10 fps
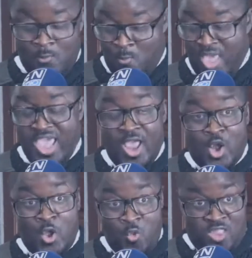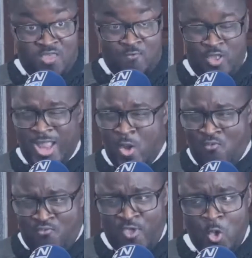be inclusive, because I don't
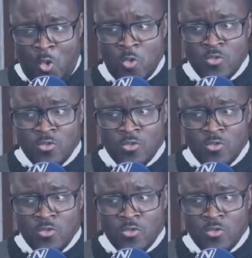feel